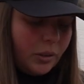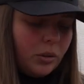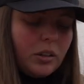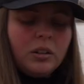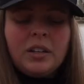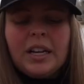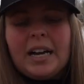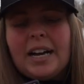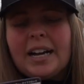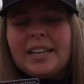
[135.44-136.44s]
well,
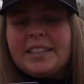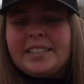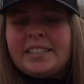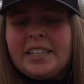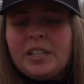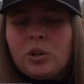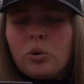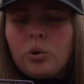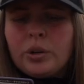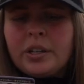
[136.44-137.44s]
I got the
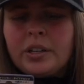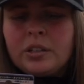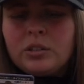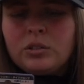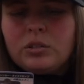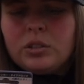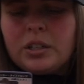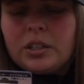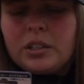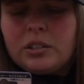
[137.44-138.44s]
Decoy
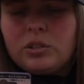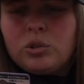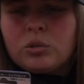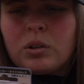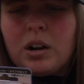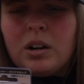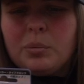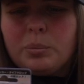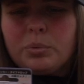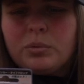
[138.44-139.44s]

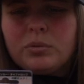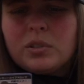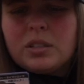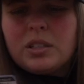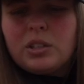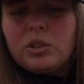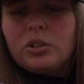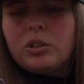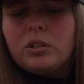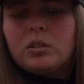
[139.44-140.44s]
Drop
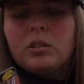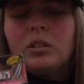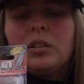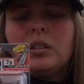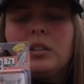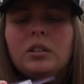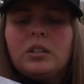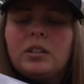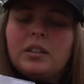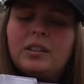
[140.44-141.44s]
Sinker.
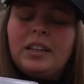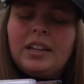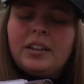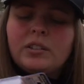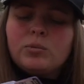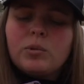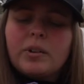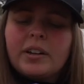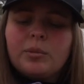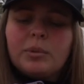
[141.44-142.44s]
These were
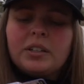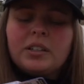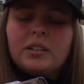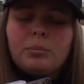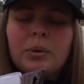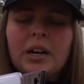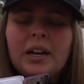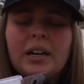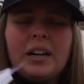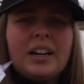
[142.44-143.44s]
recommended
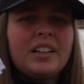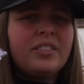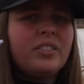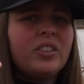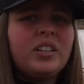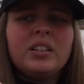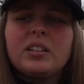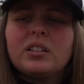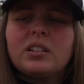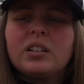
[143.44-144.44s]
by, I
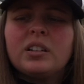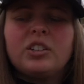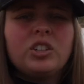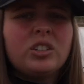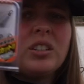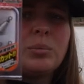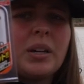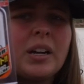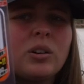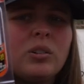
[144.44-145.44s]
think, the Hooked Up
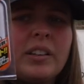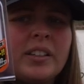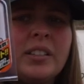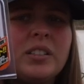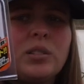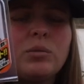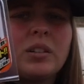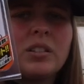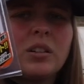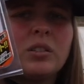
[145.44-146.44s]
Tackle. I think this is where I
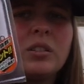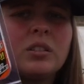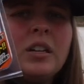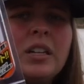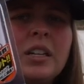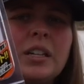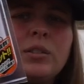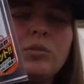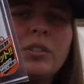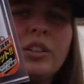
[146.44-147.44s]
saw this. It
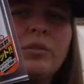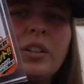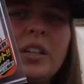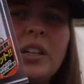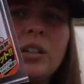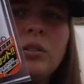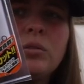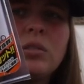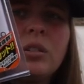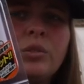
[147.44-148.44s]
was one of their
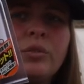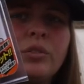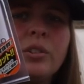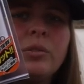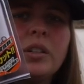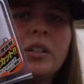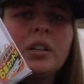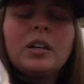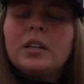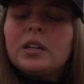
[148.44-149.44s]
videos on the free rig.
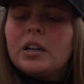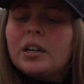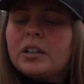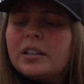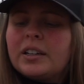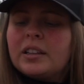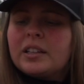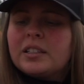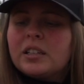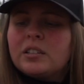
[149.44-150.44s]
And they
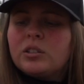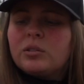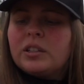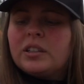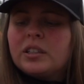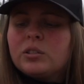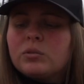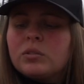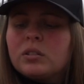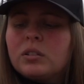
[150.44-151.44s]
said to get this
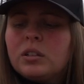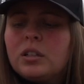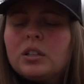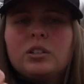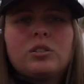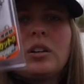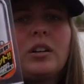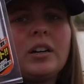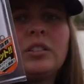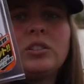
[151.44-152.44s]
one. So
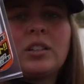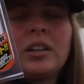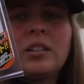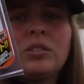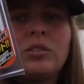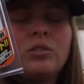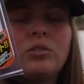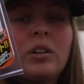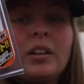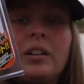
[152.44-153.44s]
I just got it. Just
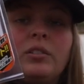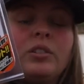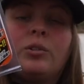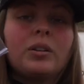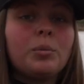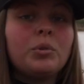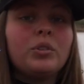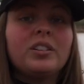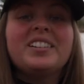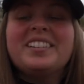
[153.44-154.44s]
tried. I don't know what I'm
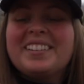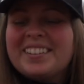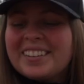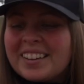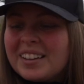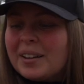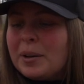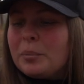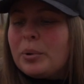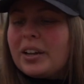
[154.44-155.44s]
doing.
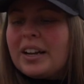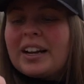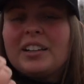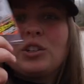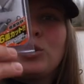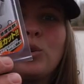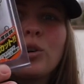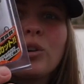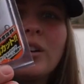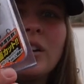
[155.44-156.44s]
But I got the
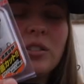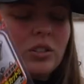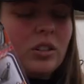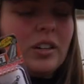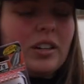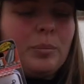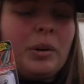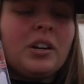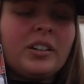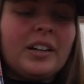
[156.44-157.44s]
1/4 ounce. So I got
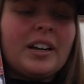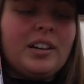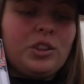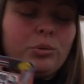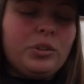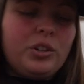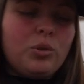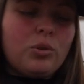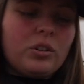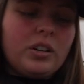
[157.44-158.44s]
3
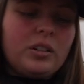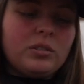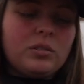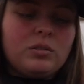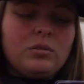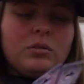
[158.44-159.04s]
1/4 ounce